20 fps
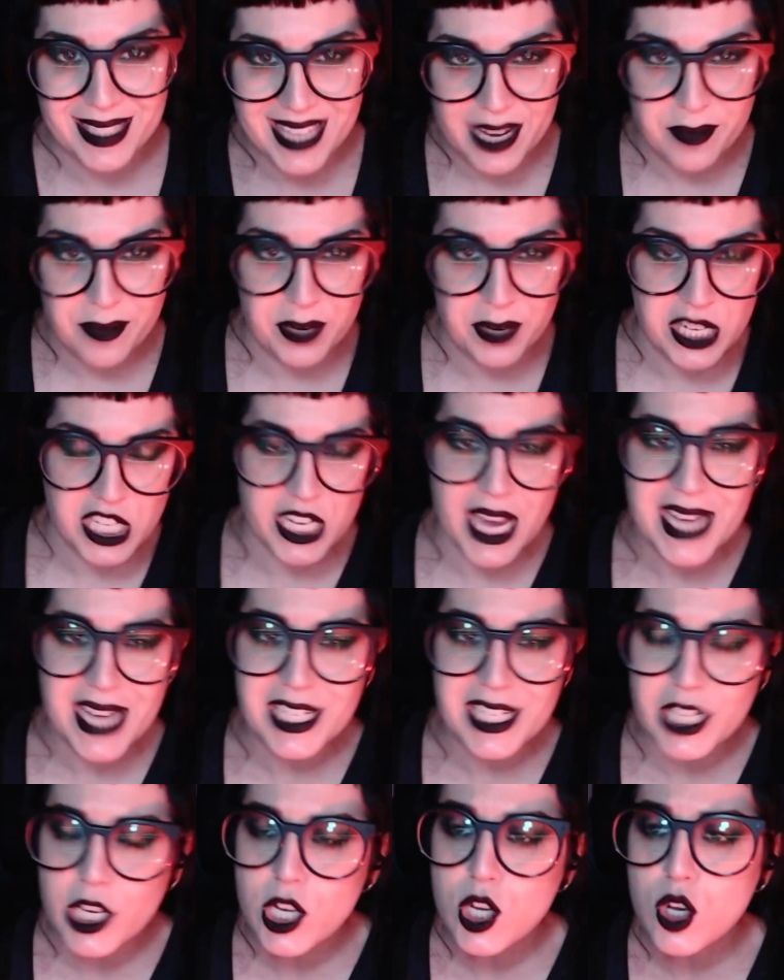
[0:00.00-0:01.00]
I appreciate
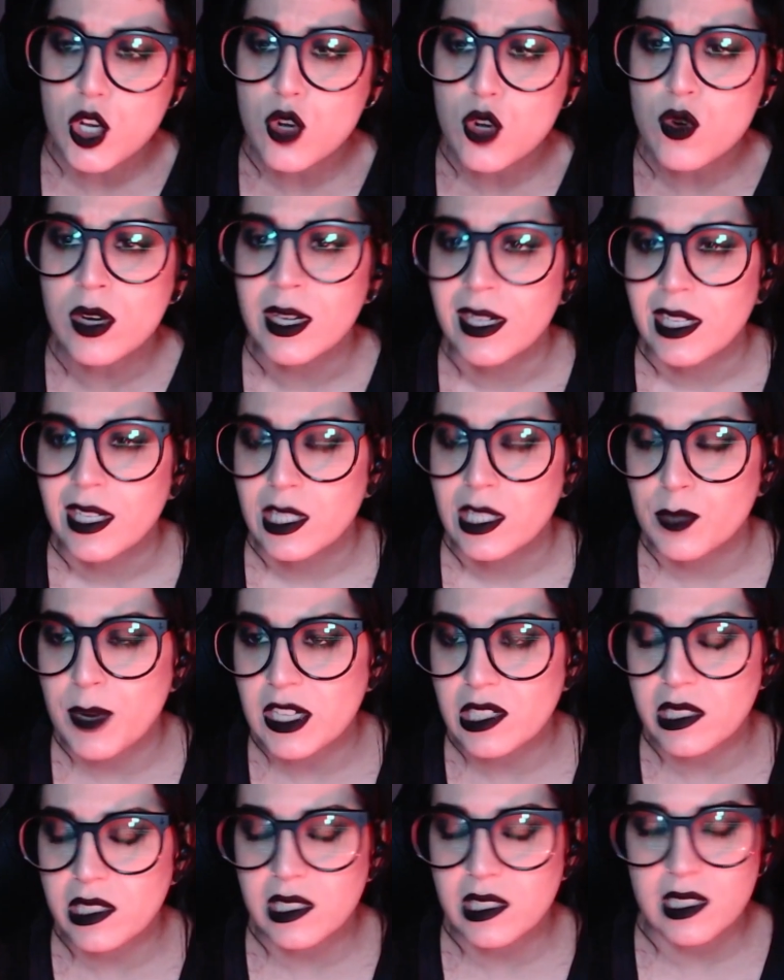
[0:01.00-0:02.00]
you,
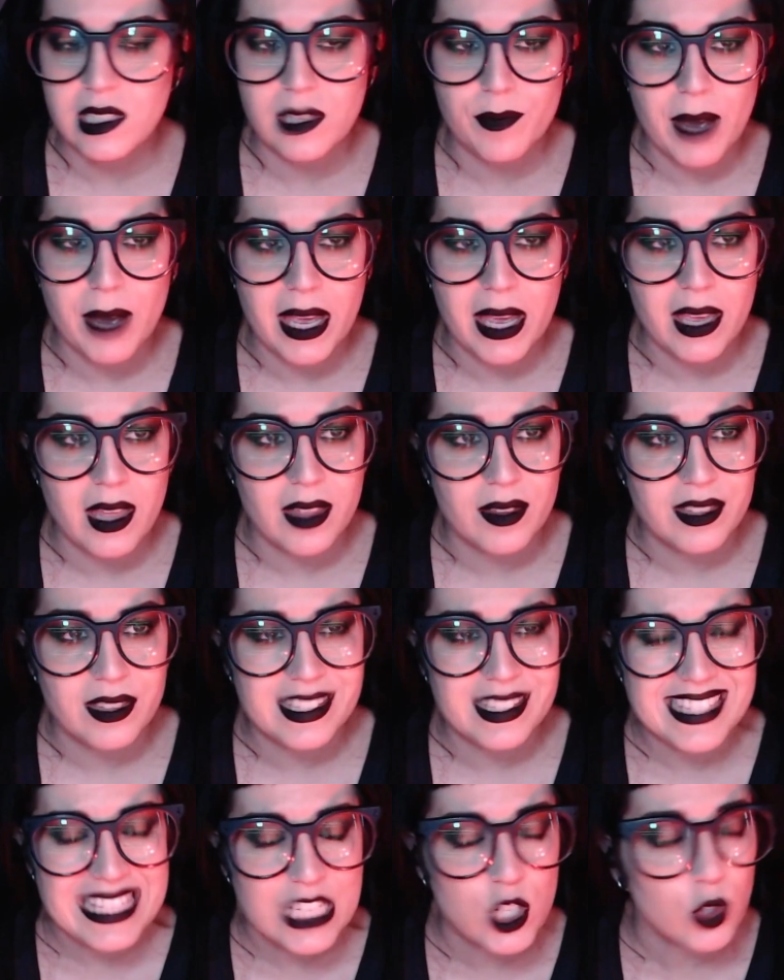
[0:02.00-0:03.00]
especially since my
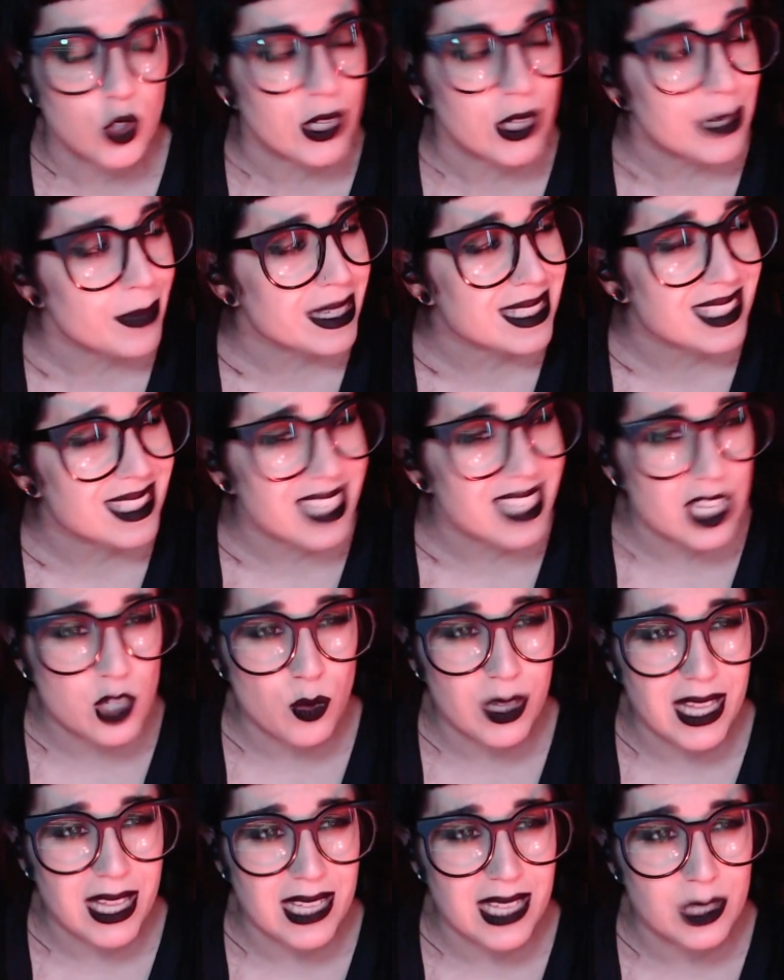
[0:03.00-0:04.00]
streaming
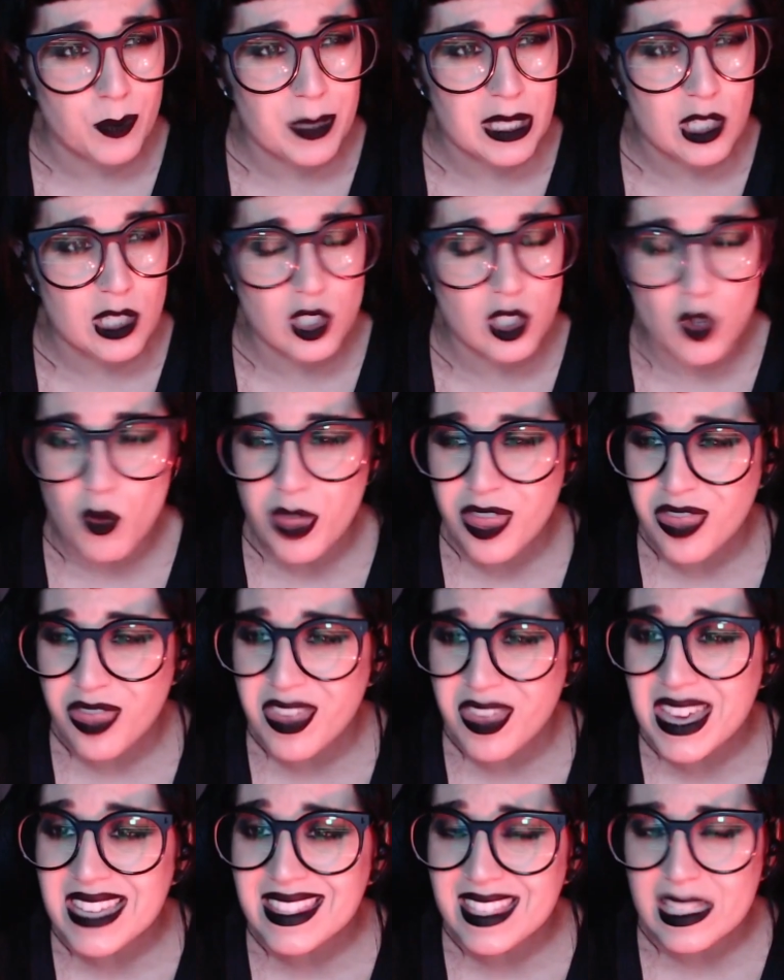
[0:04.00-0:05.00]
schedule has been so thin this